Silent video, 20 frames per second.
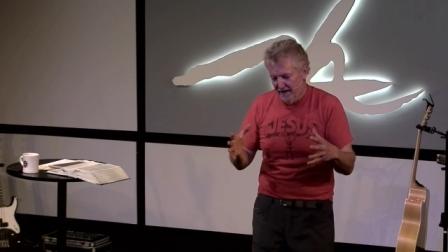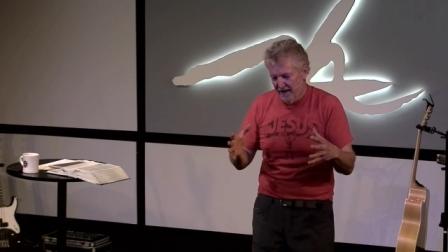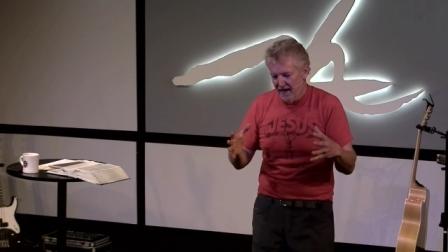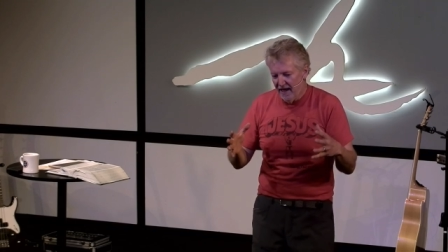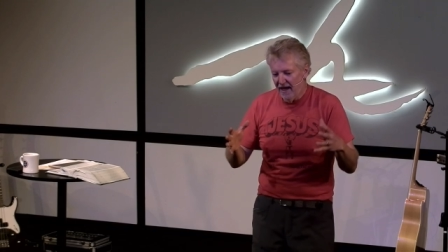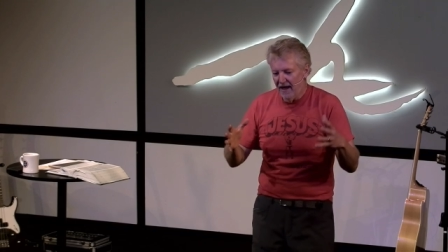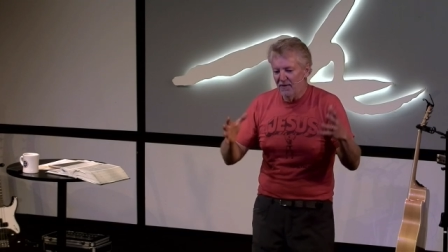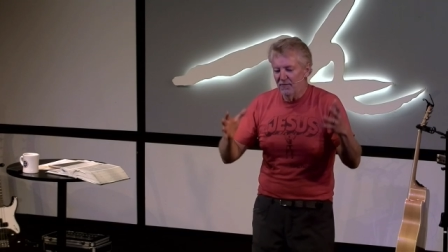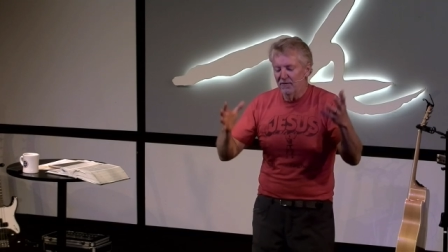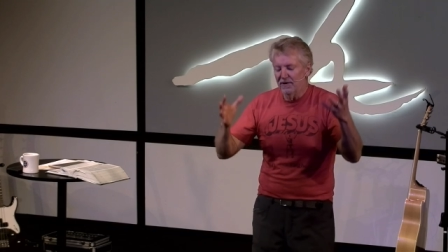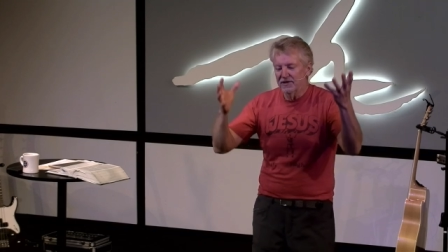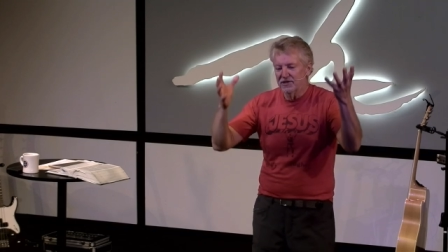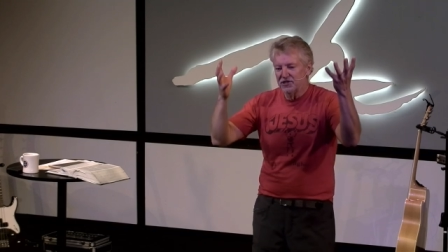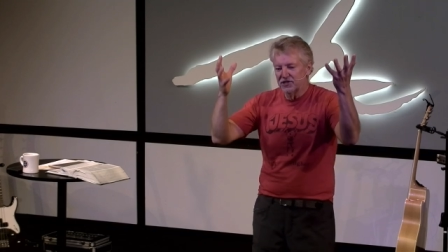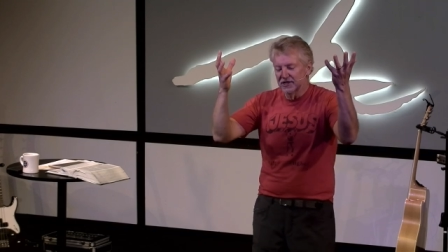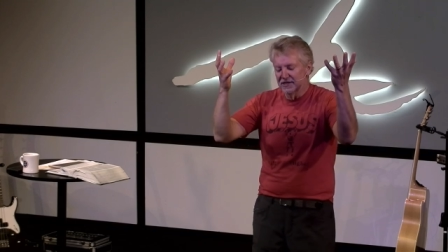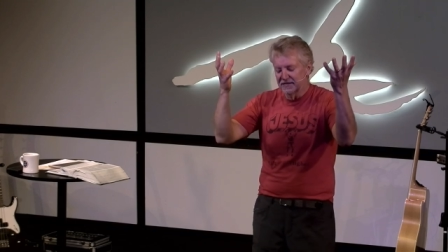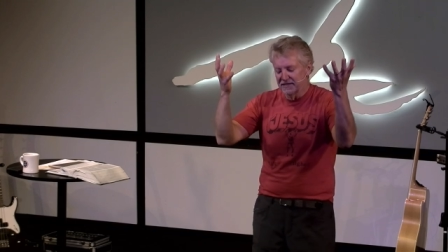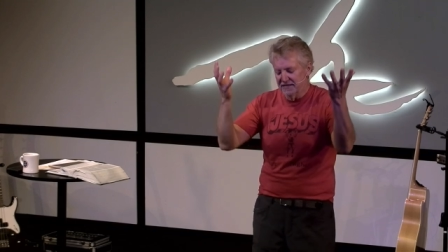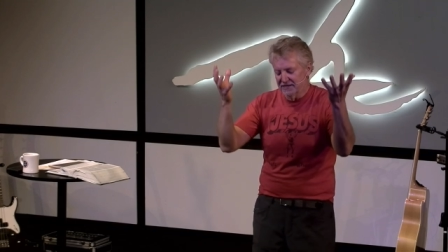Uh, when
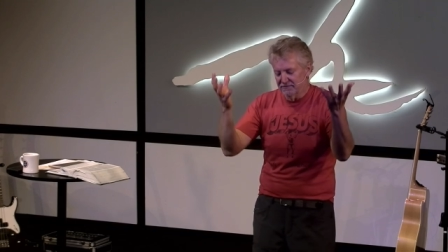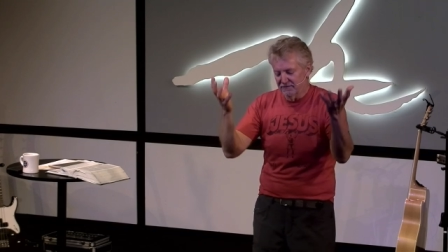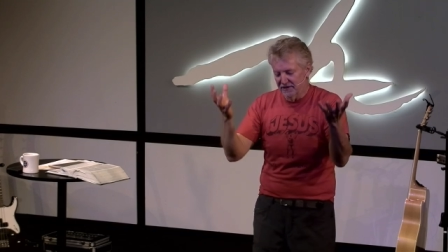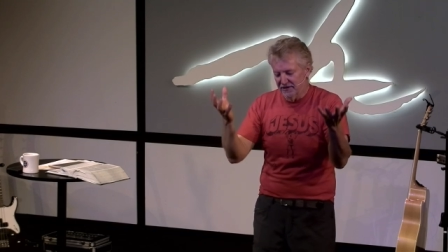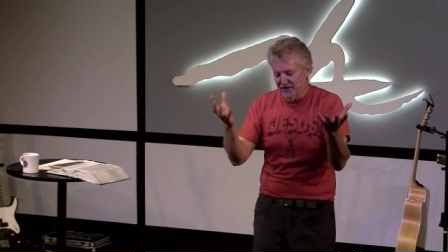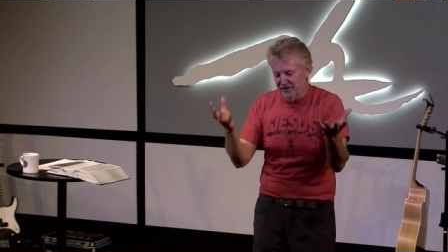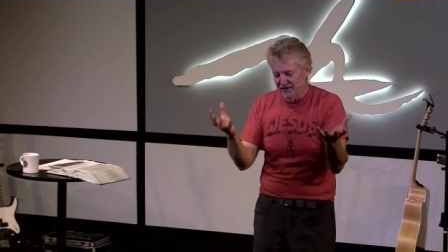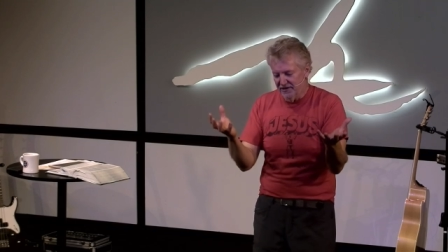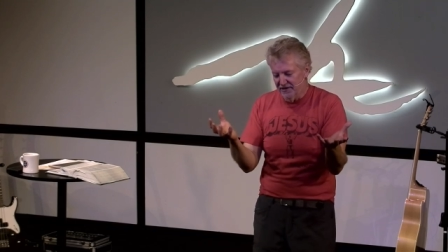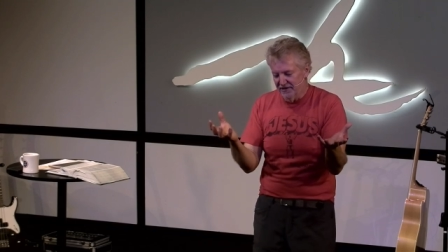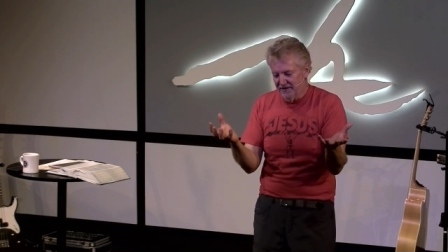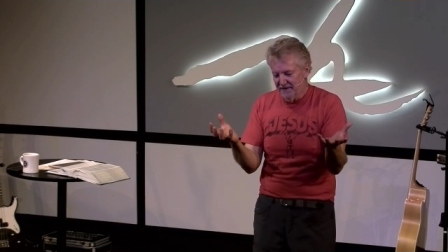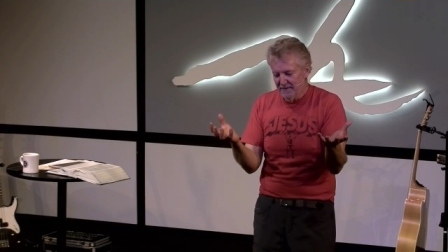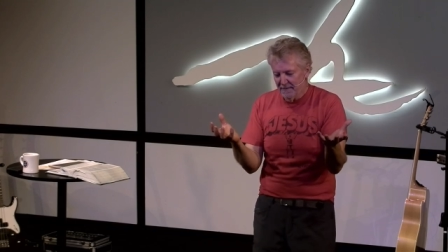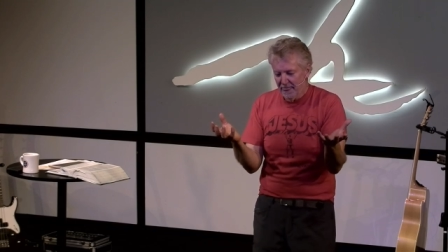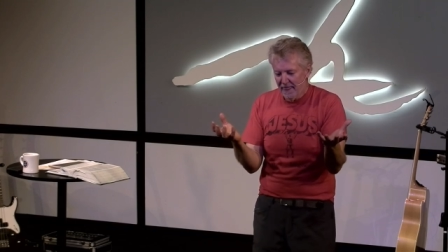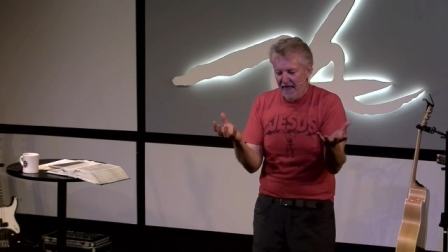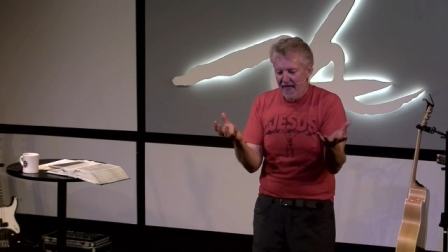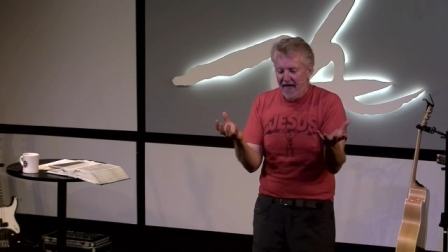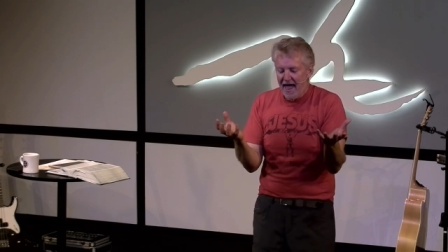Jesus returned,
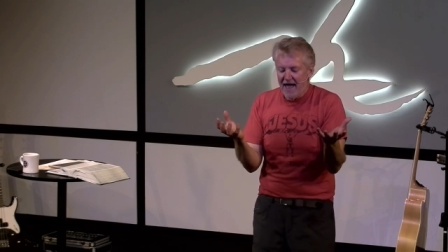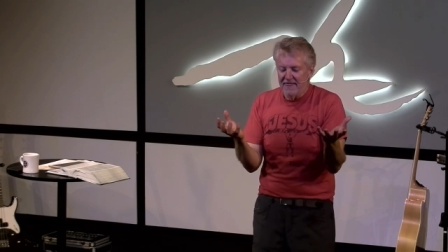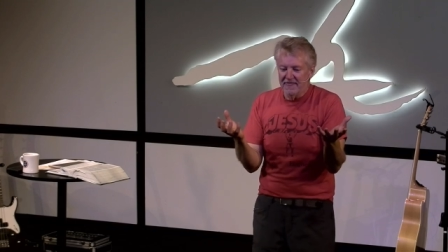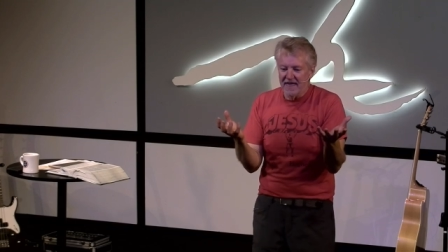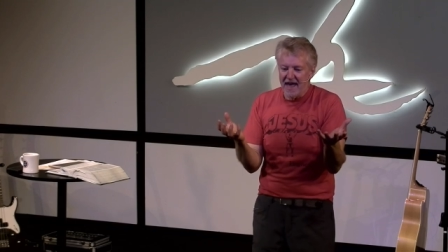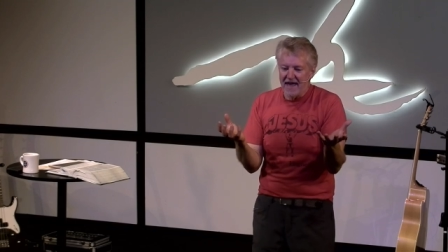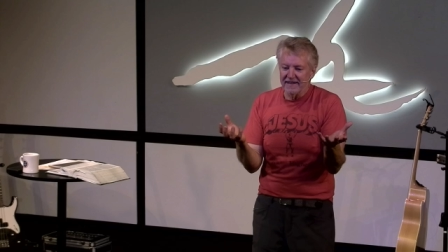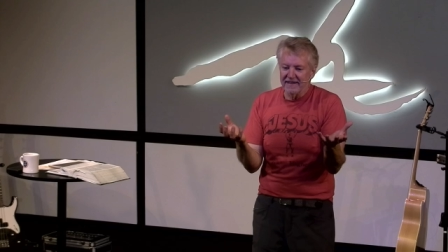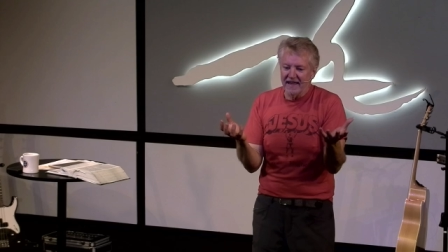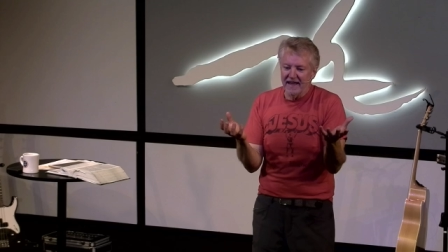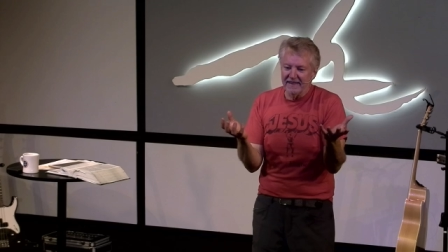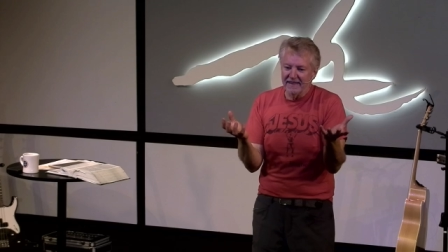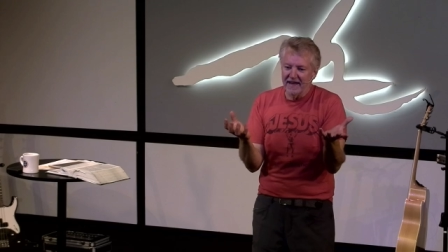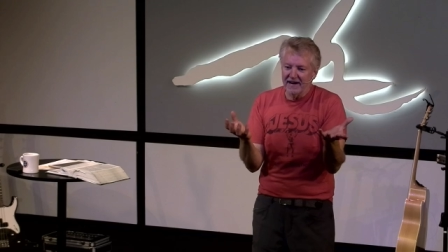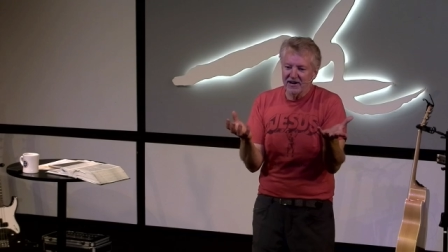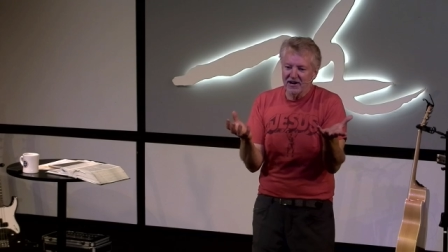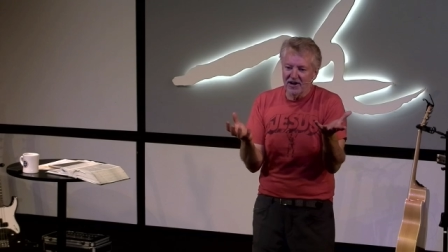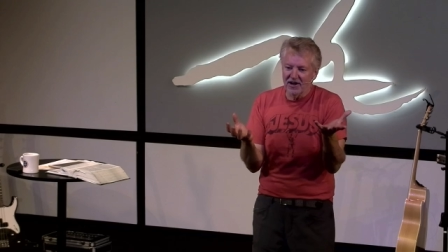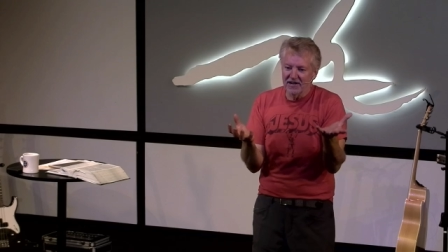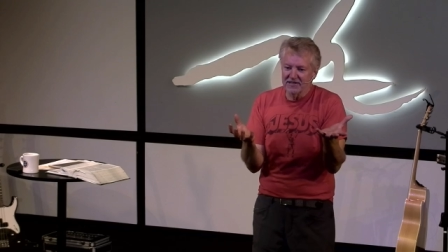and that, that,
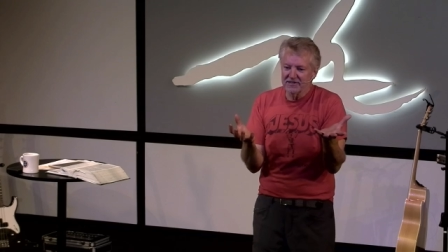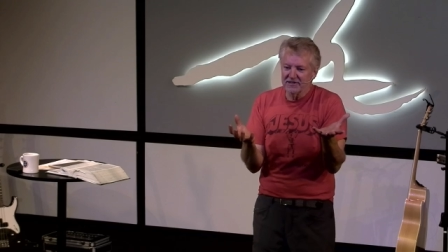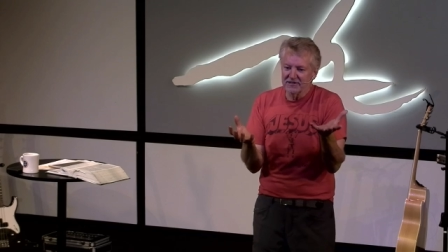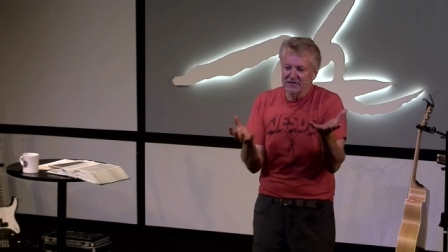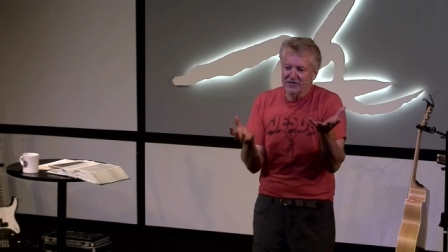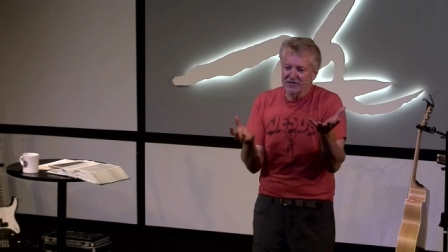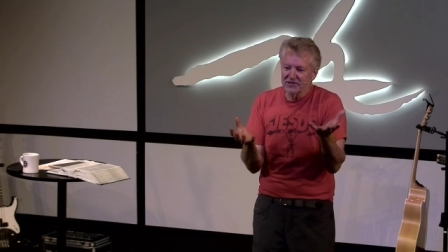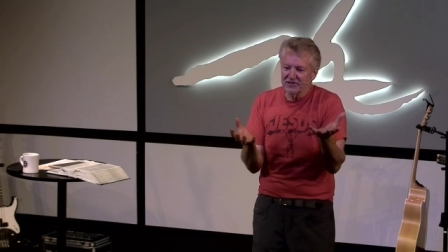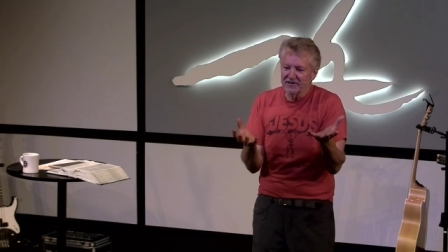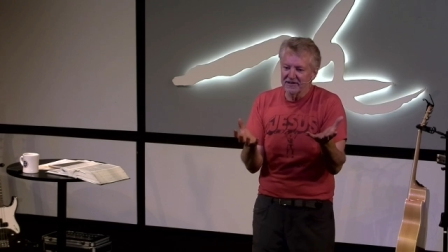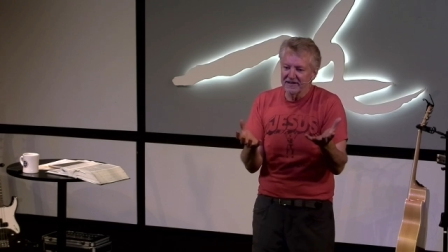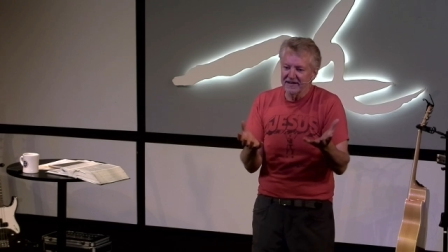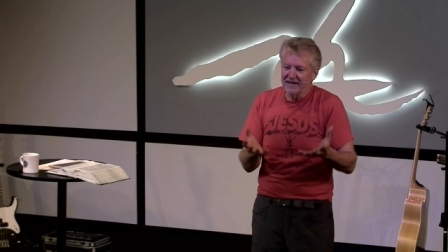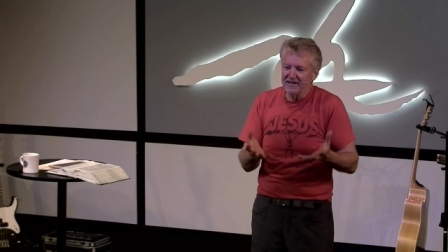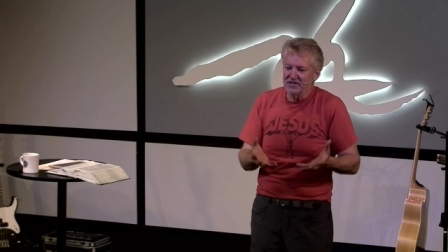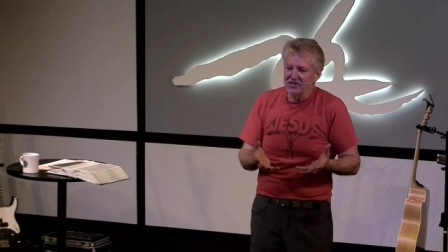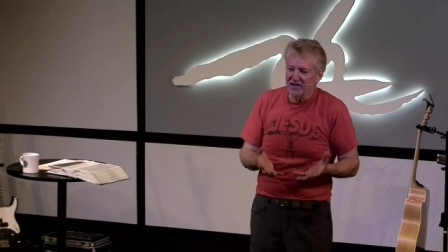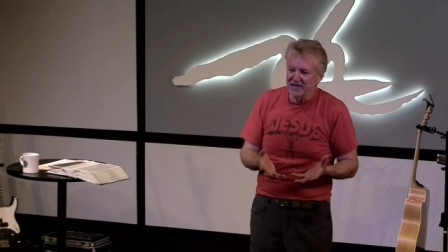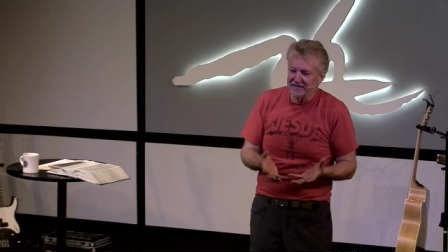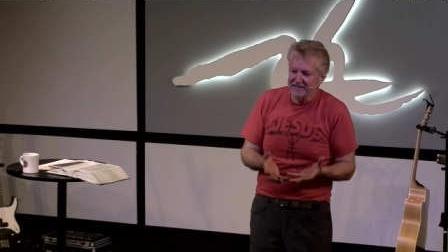that caused her certain
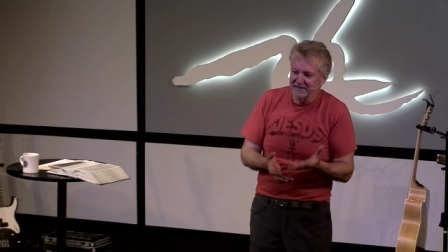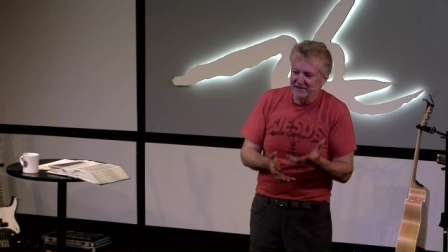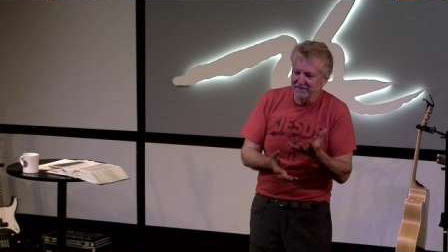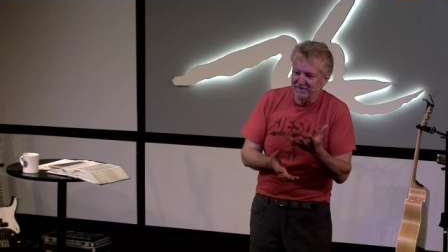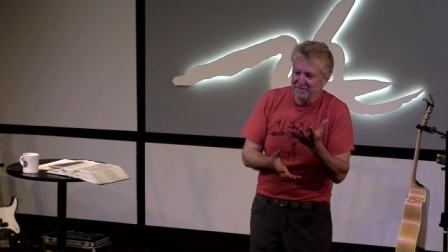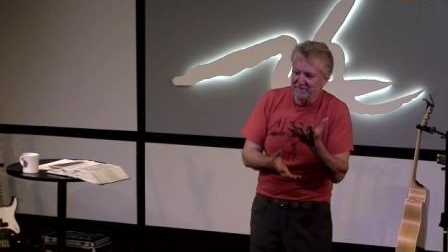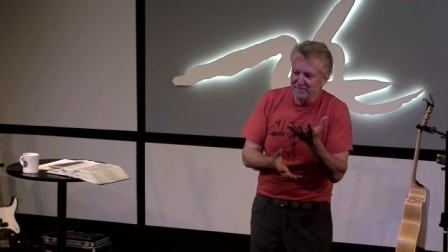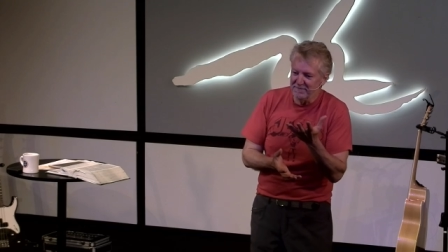digestive